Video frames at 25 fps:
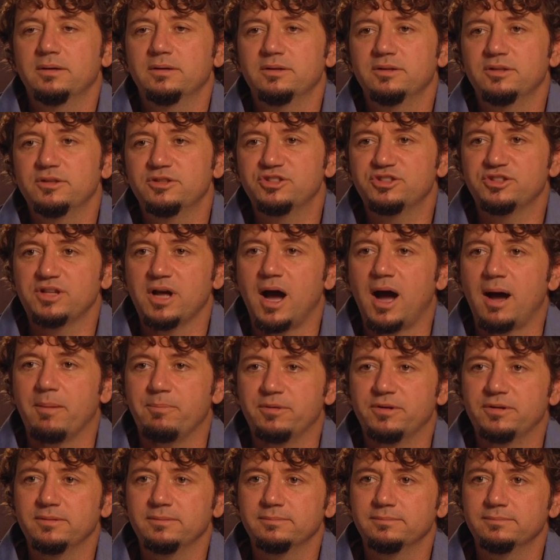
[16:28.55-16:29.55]

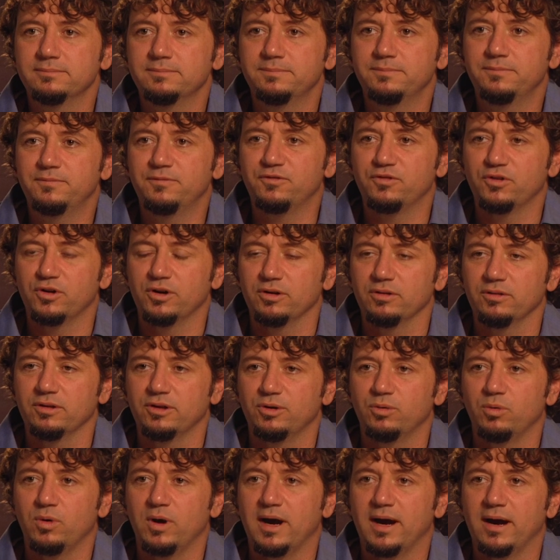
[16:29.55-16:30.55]
stop for a
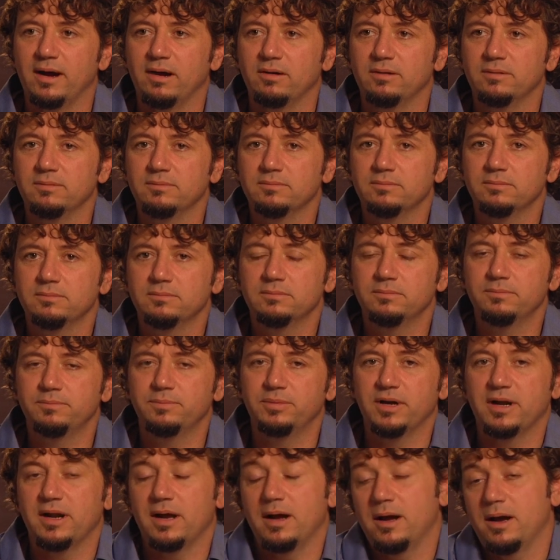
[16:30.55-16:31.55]
little while.
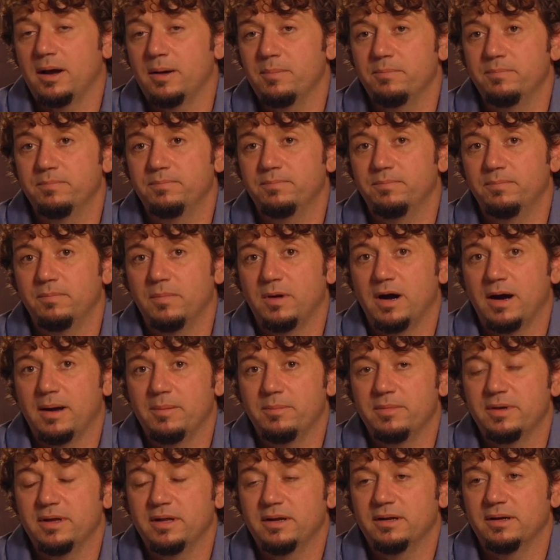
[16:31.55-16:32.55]
But
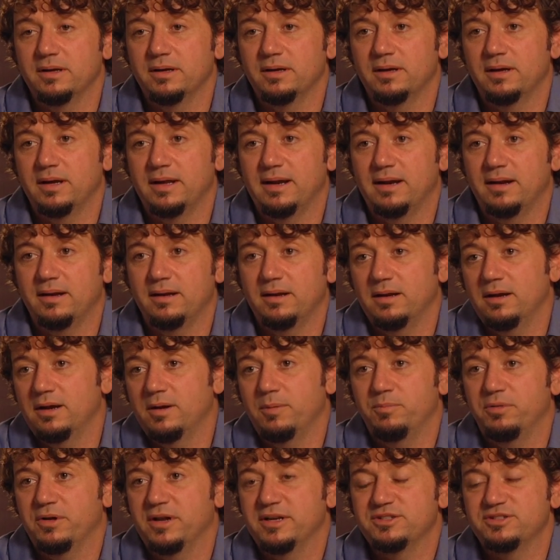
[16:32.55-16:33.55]
I'm in a
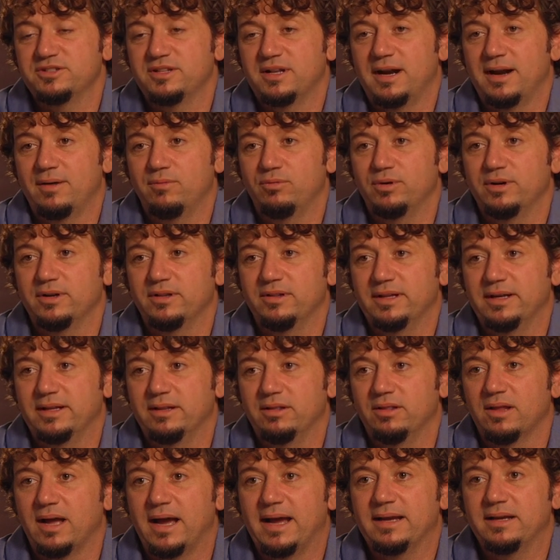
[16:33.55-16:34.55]
place that I really
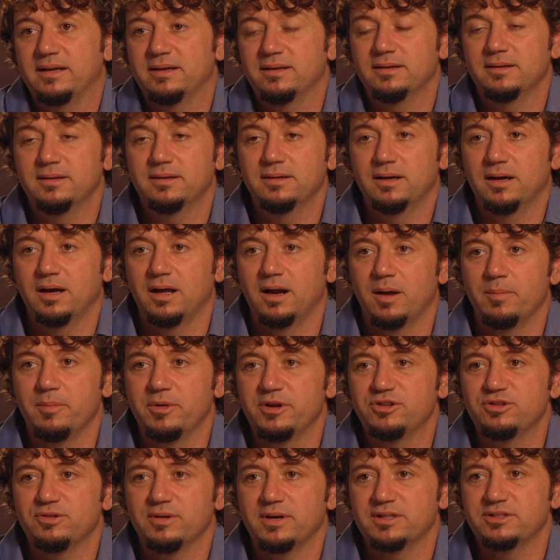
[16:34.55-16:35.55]
like and I'm
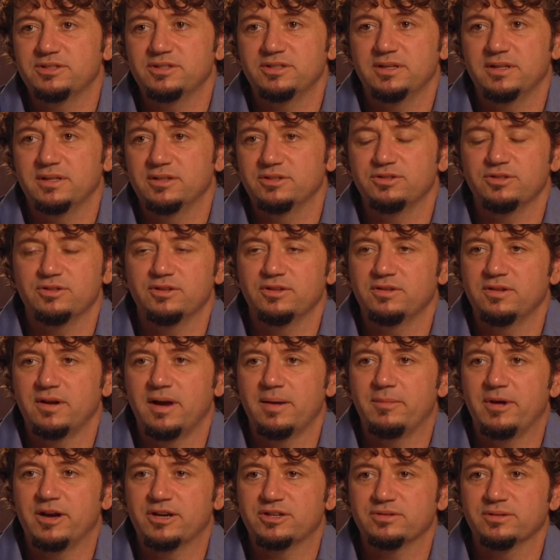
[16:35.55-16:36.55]
interested in, so the
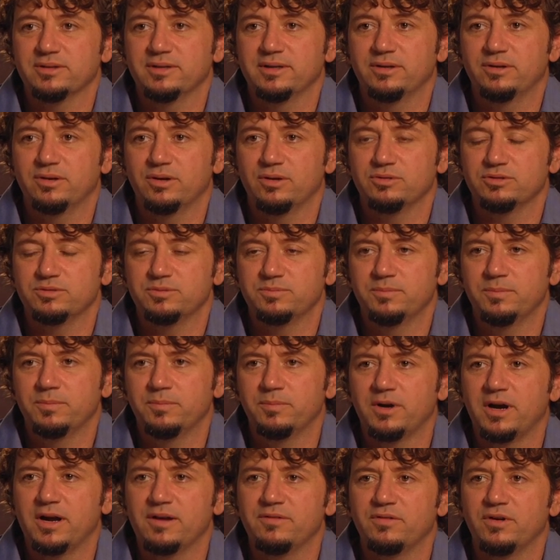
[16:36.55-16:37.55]
time actually goes
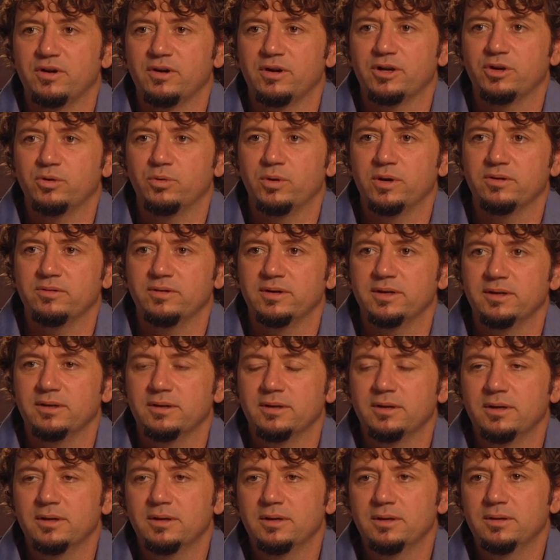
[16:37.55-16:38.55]
by very quickly
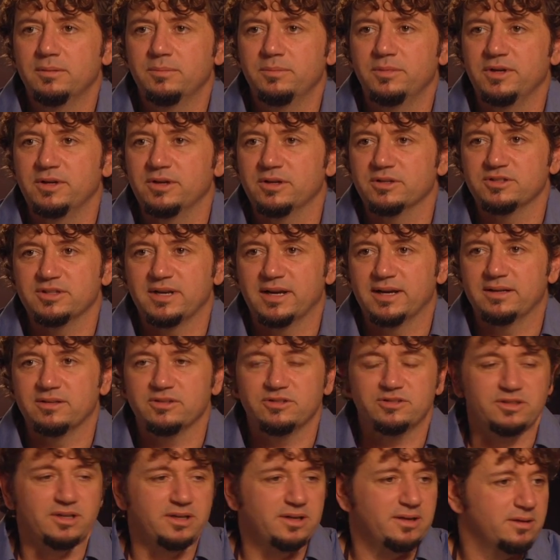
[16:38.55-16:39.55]
because I can
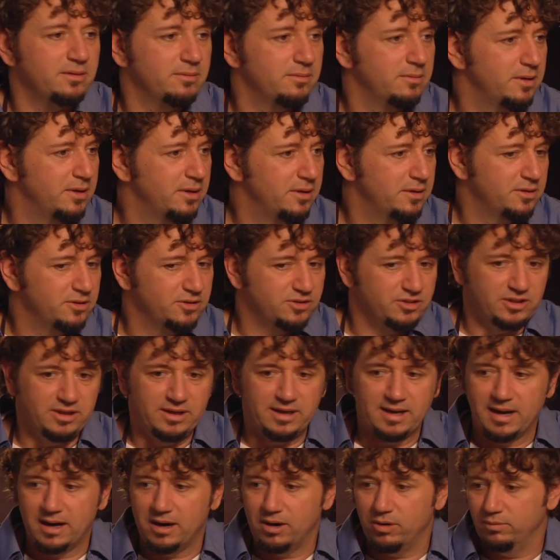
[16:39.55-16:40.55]
sit and see
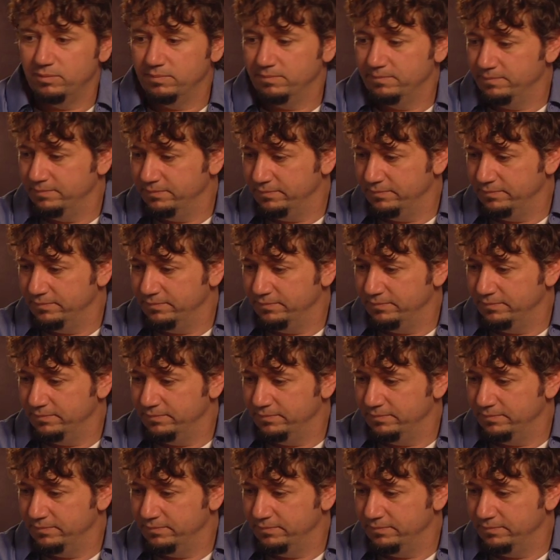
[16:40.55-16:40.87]
how